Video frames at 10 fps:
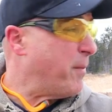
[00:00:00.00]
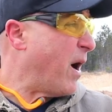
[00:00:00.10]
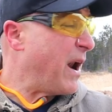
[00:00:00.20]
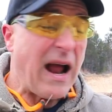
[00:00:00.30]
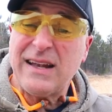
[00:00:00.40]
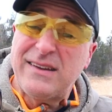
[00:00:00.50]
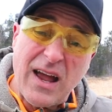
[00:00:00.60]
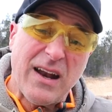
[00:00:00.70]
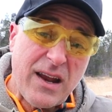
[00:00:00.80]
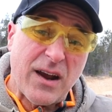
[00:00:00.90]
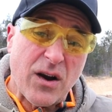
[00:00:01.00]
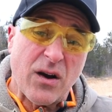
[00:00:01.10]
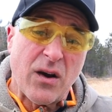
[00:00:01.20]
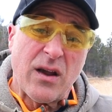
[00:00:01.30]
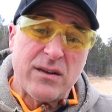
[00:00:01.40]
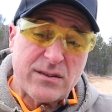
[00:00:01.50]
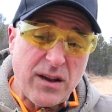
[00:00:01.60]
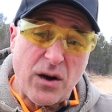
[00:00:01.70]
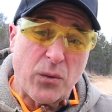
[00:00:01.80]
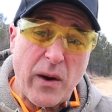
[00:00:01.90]
but I did hear
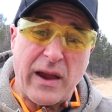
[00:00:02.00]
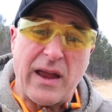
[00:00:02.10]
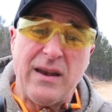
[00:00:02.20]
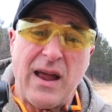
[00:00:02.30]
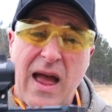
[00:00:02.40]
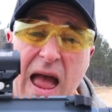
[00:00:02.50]
steel ringing